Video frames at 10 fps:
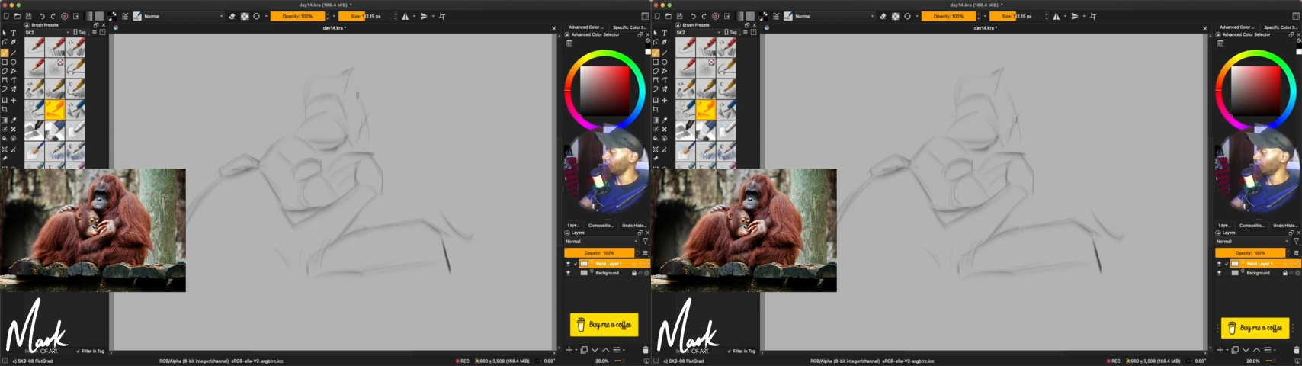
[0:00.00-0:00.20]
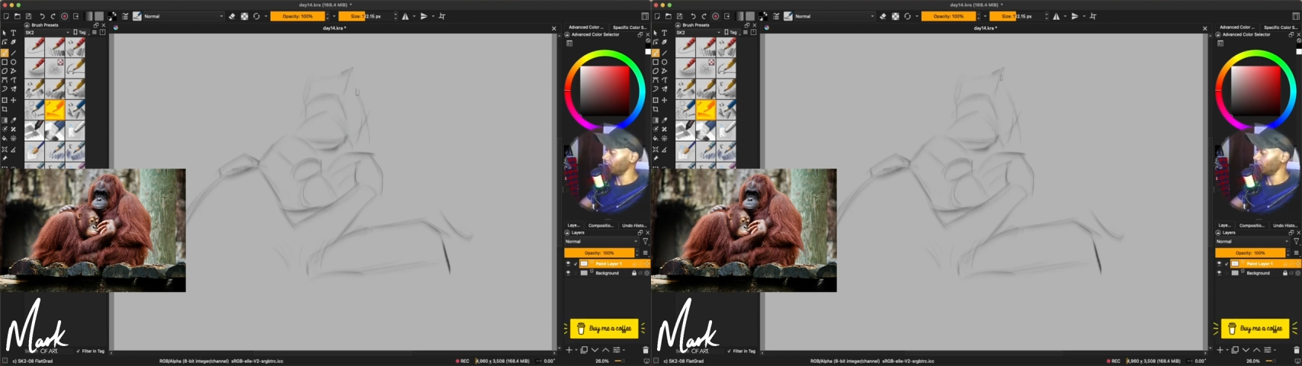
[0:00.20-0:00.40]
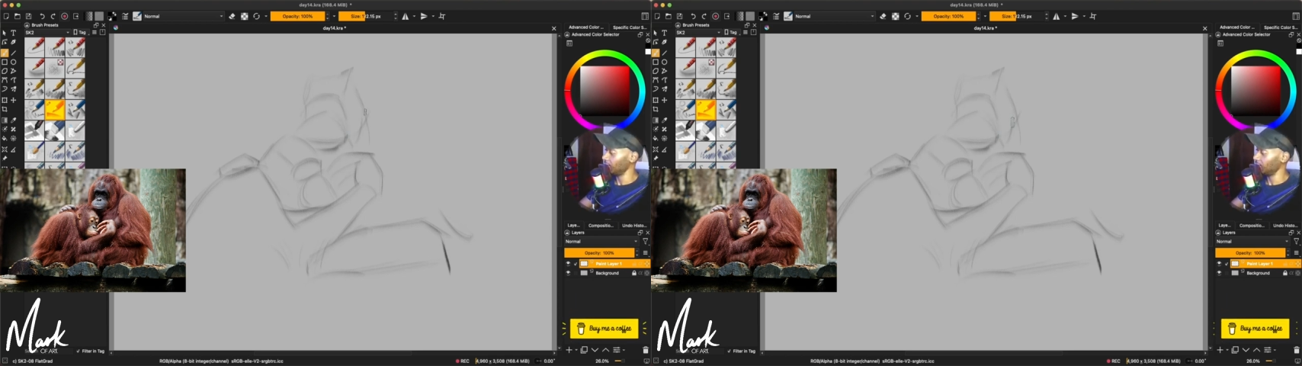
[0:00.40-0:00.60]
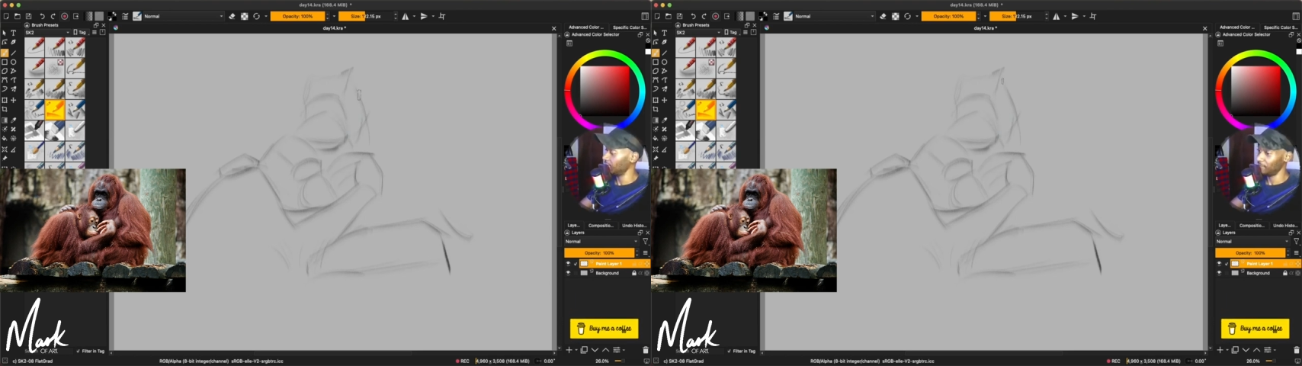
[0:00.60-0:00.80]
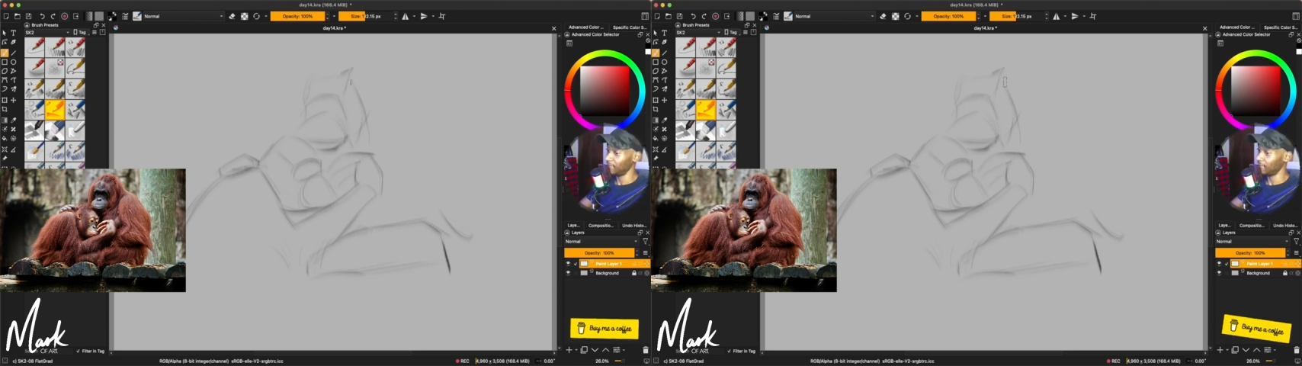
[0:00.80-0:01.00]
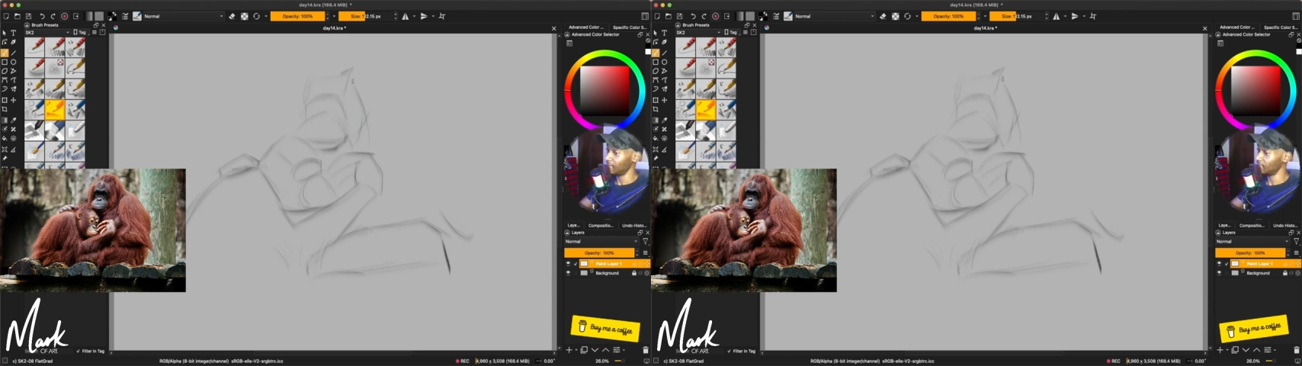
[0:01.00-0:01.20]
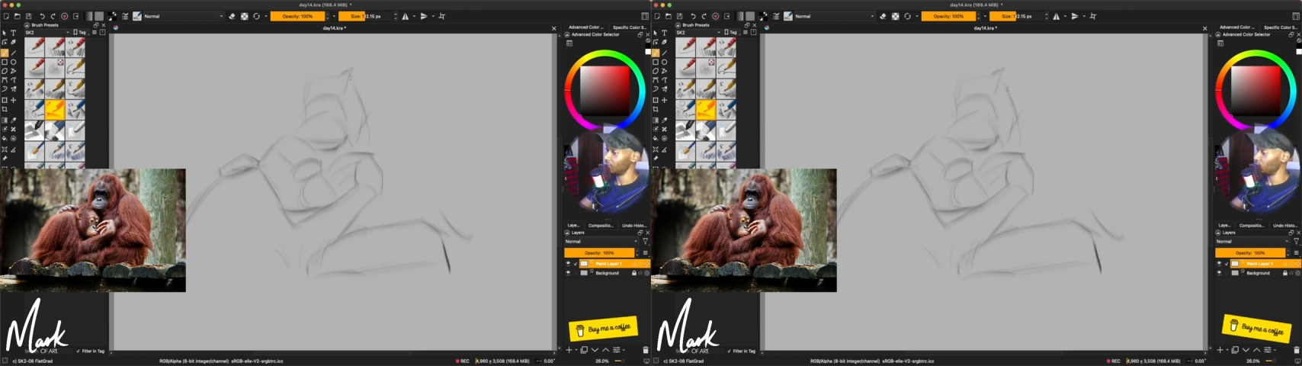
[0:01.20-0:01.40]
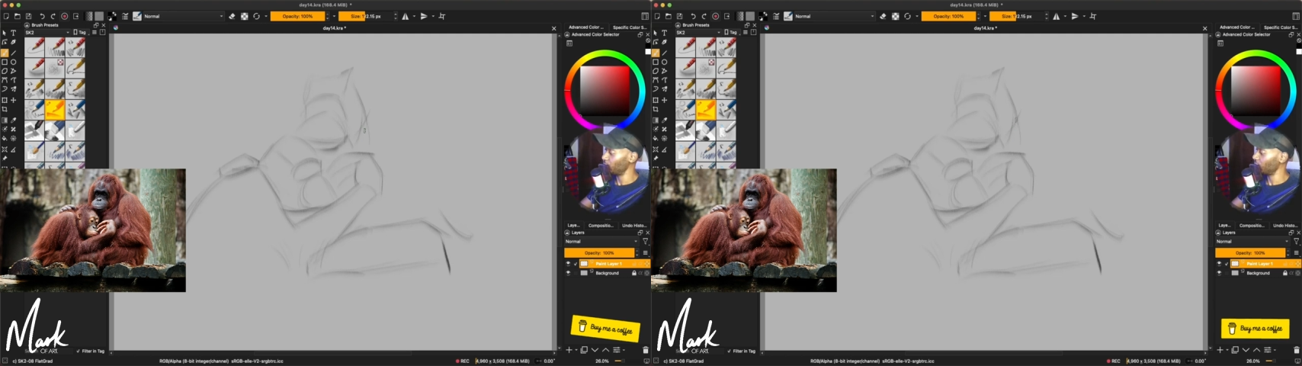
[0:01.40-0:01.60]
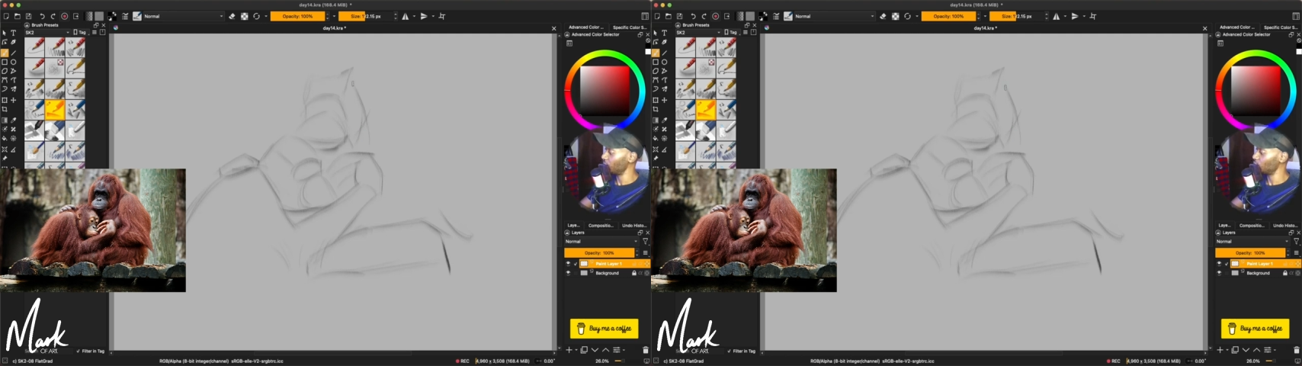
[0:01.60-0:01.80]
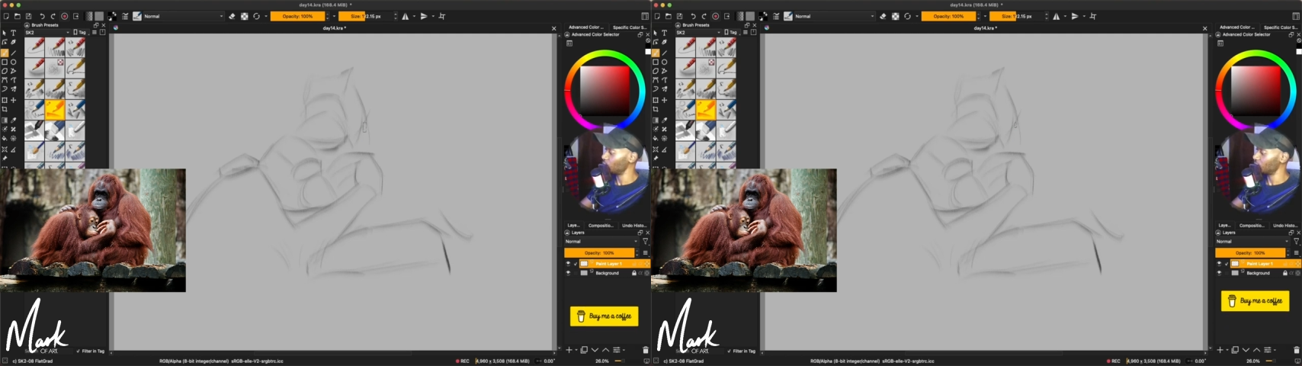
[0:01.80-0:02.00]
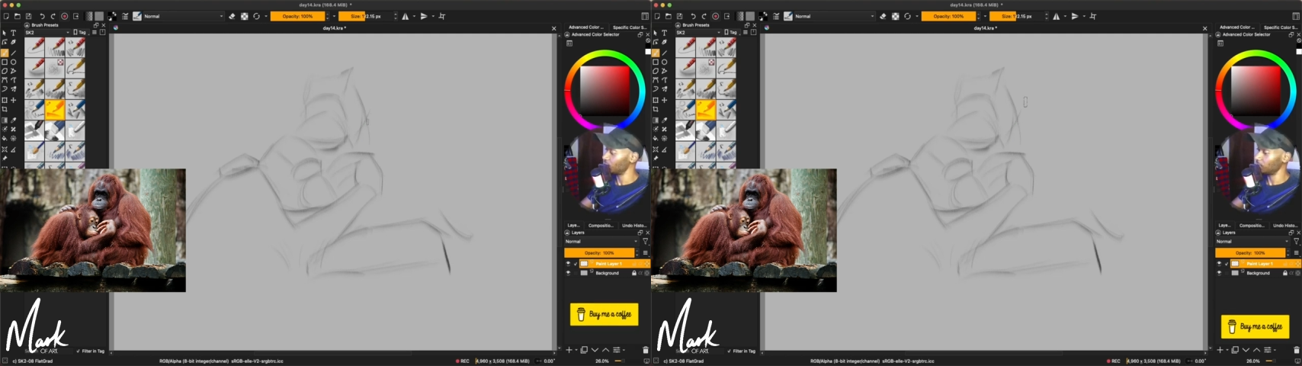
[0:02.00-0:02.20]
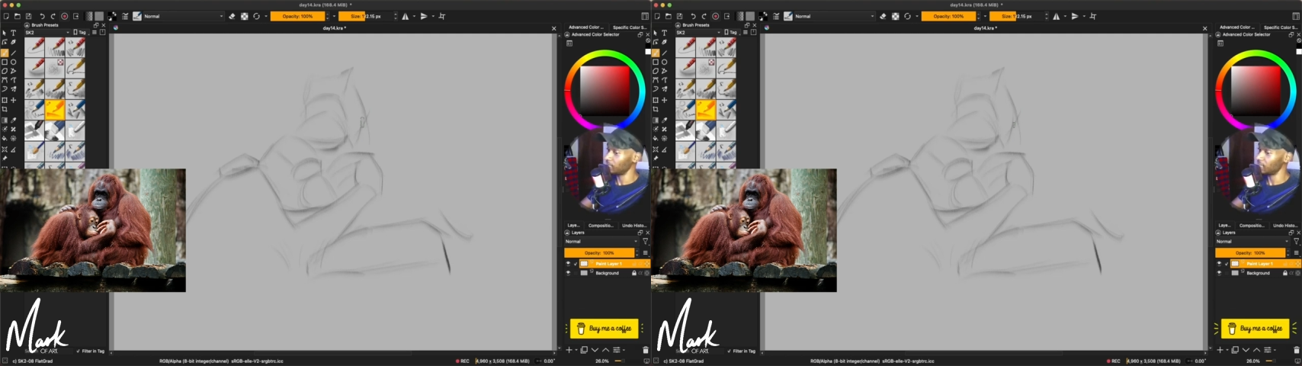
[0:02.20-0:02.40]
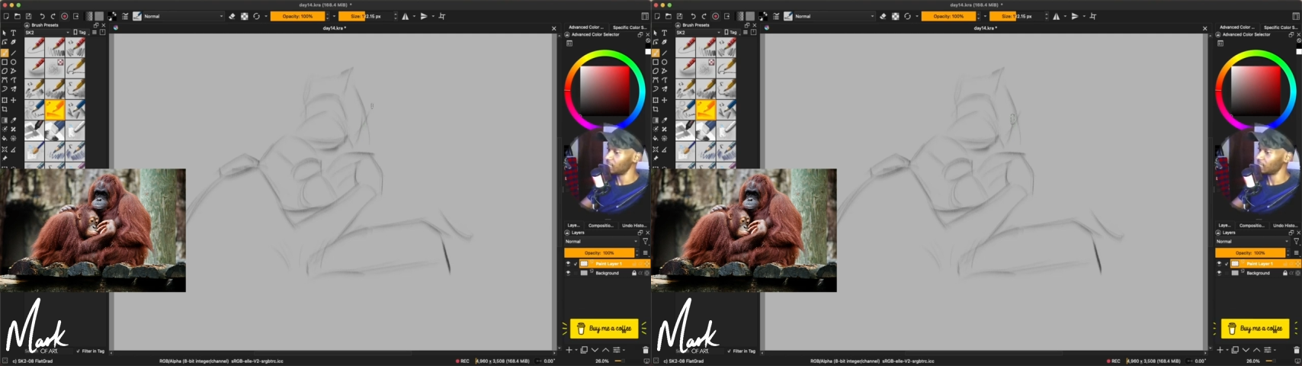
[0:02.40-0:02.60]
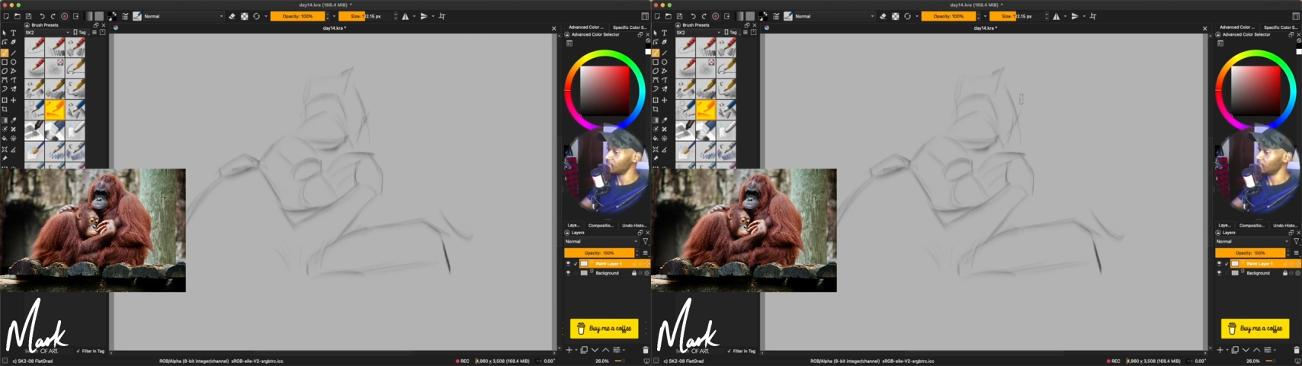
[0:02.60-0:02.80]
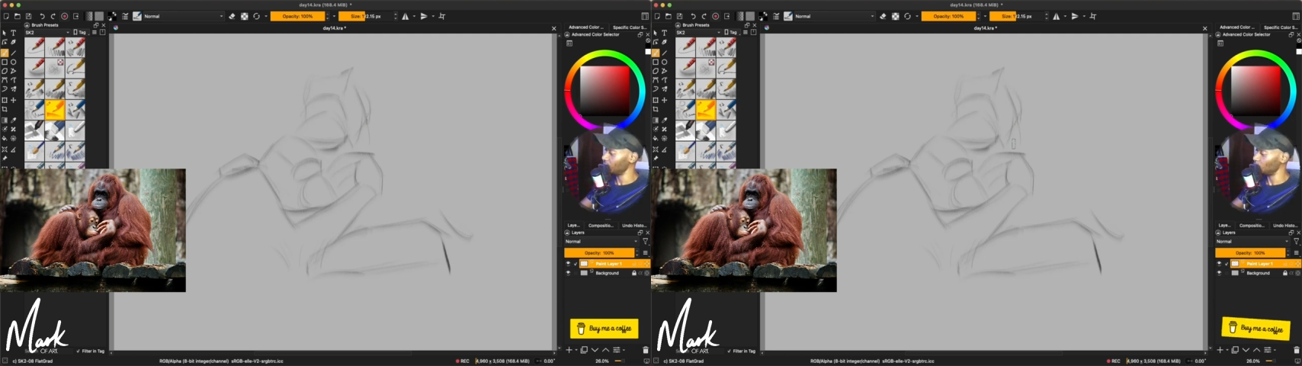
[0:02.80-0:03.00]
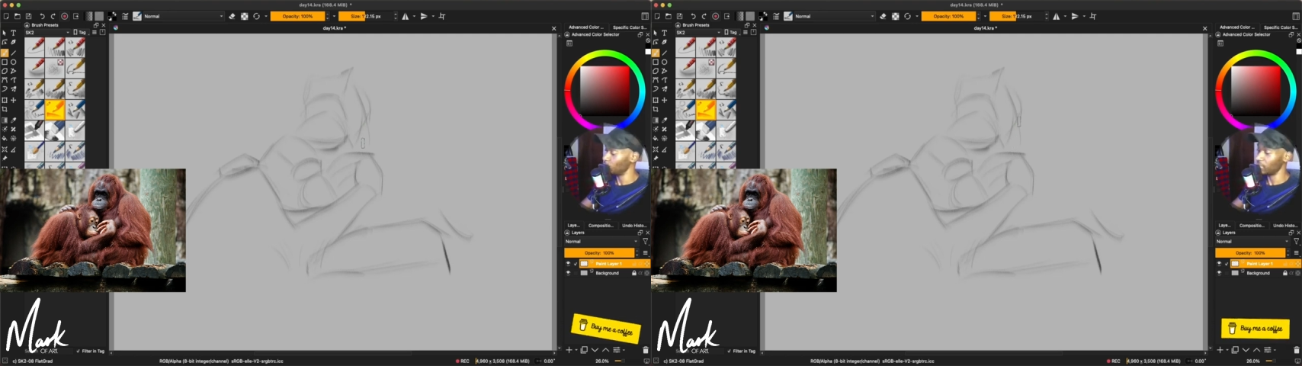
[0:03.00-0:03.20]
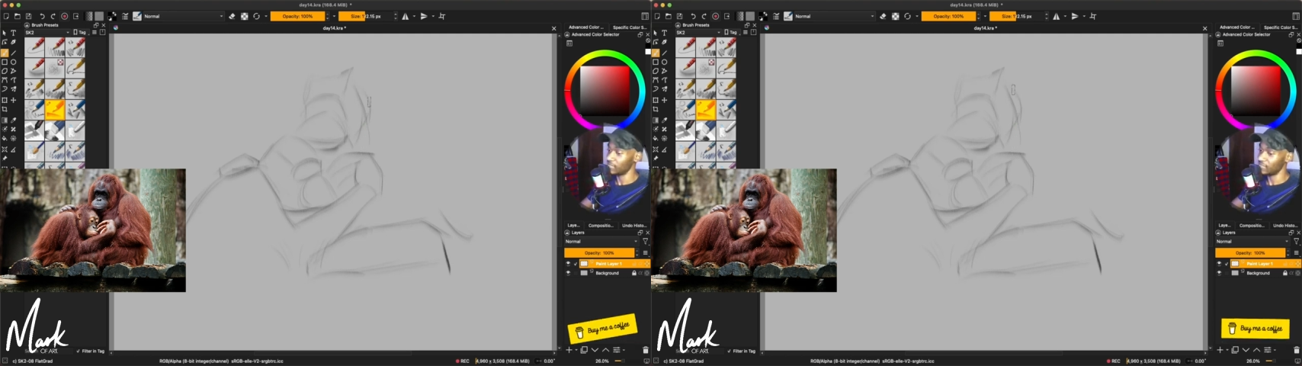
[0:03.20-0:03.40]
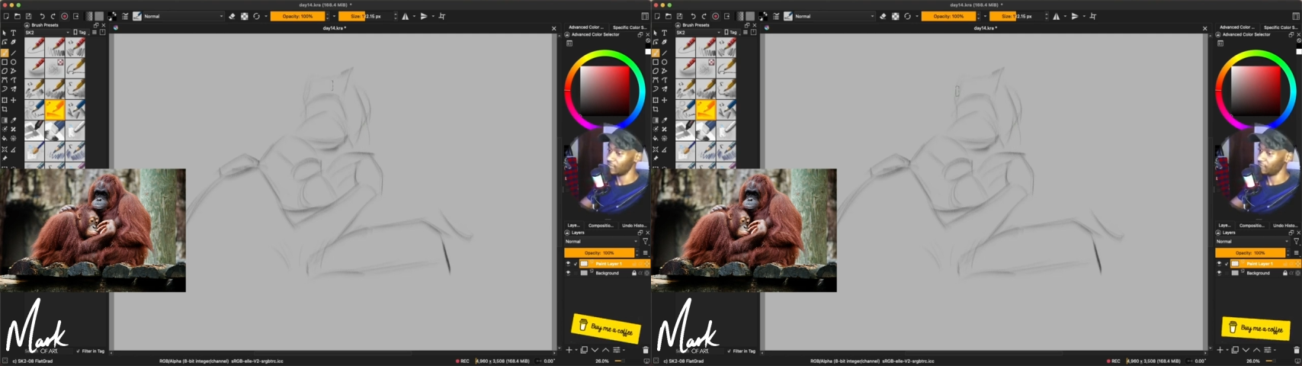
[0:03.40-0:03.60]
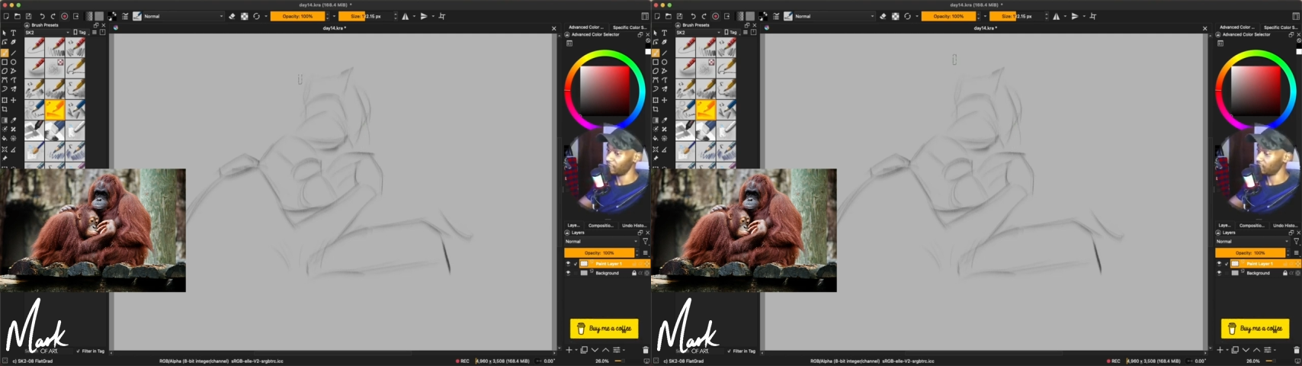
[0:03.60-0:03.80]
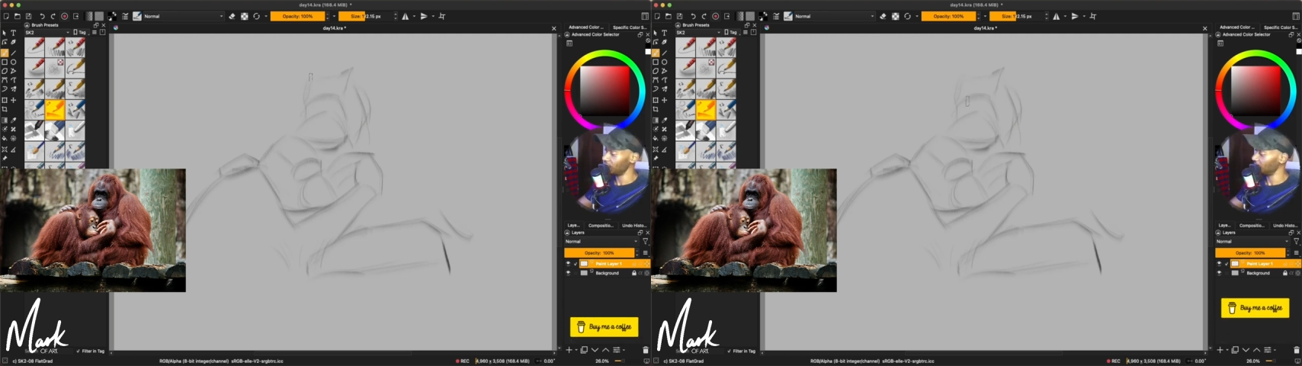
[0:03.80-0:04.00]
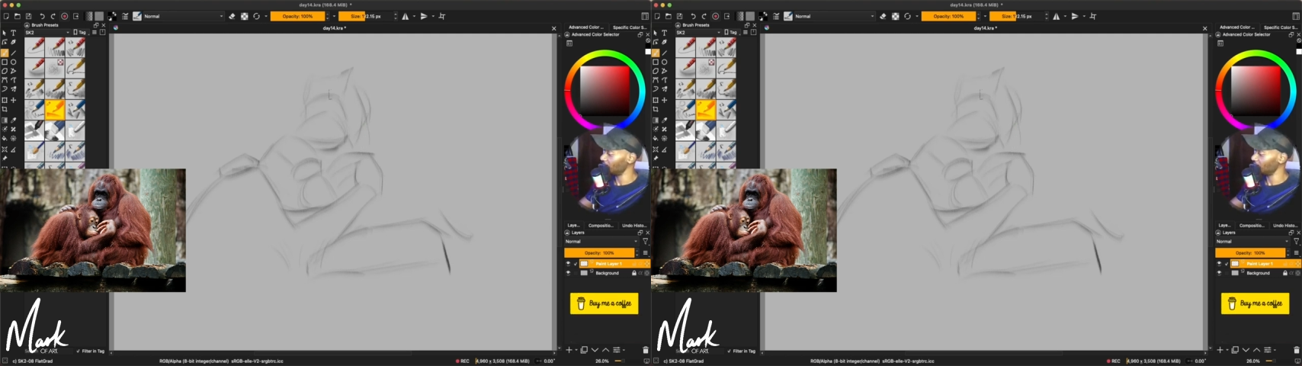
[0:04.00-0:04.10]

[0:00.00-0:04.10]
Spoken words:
No face is visible, so there are no lips to read.